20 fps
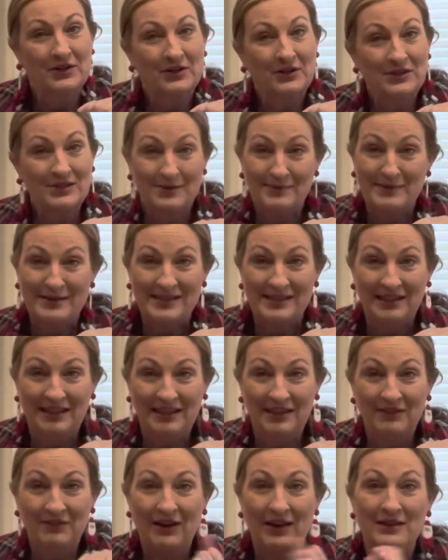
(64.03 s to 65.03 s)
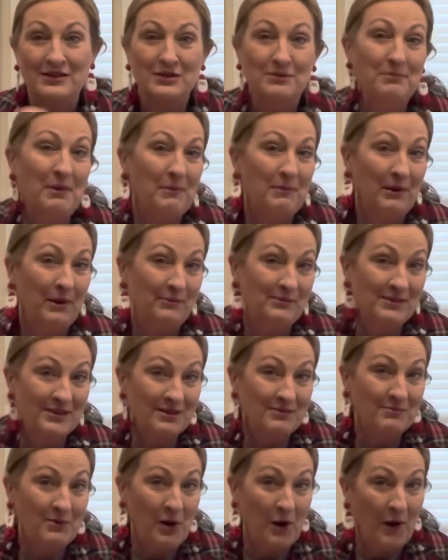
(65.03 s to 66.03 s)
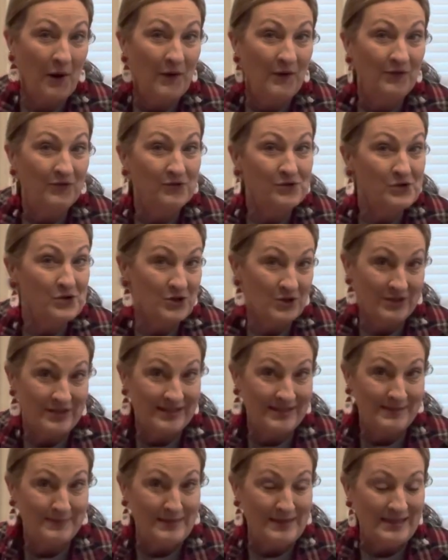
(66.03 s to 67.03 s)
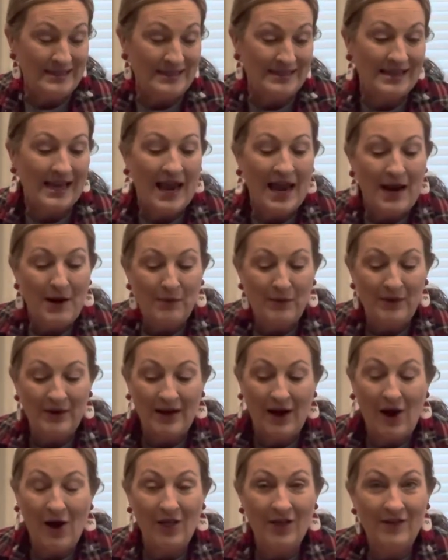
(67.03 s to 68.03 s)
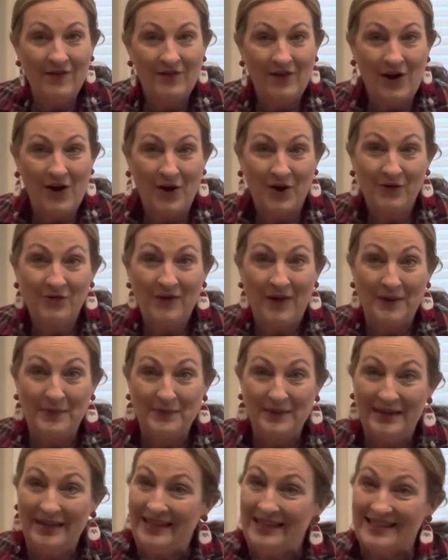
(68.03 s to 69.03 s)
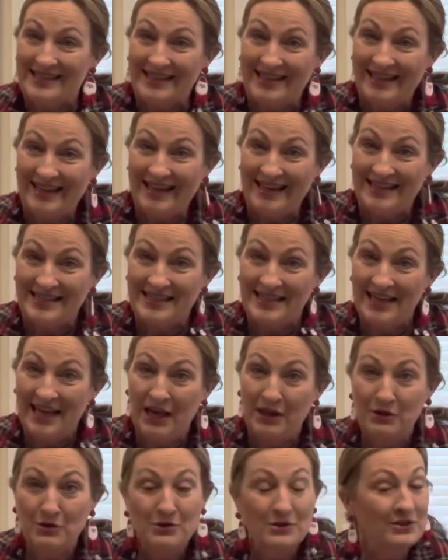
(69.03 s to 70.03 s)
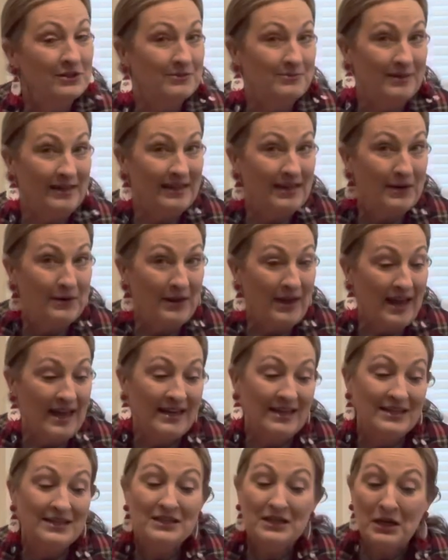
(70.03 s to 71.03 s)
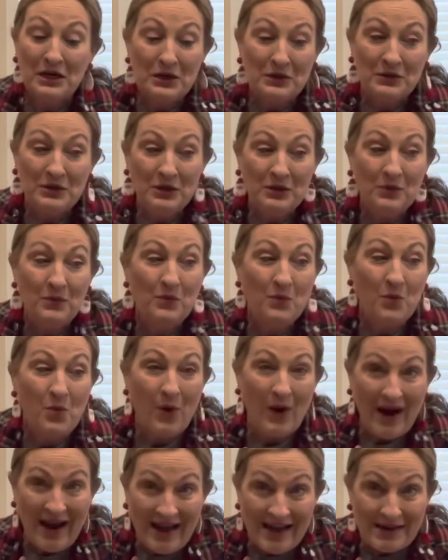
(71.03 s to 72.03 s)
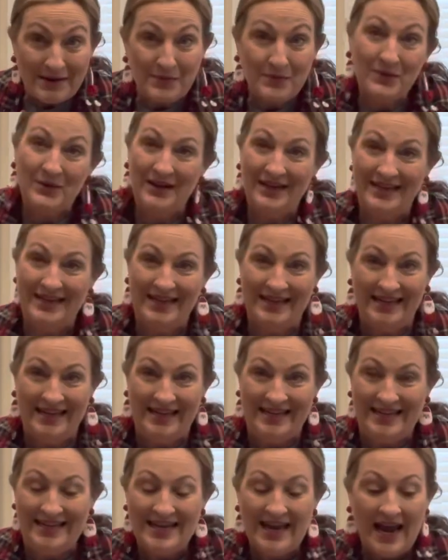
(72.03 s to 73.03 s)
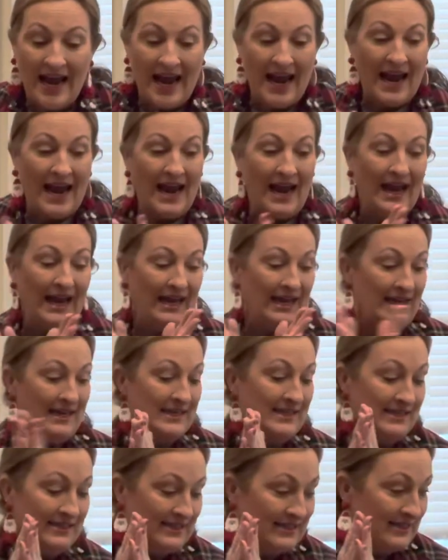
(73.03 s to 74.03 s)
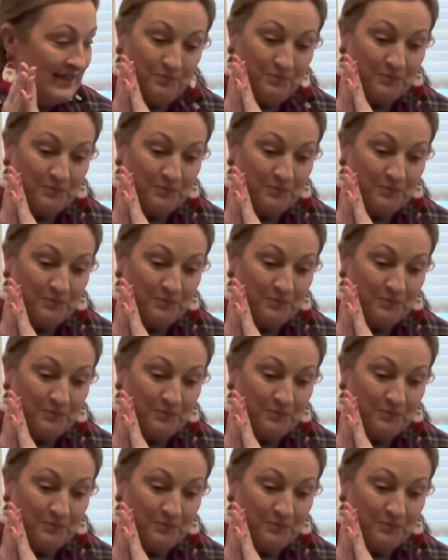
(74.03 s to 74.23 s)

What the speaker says: Christmas Eve and to my mom's tomorrow for Christmas, when all of our family is gonna get together. So I'm gonna go ahead and tell you what we need and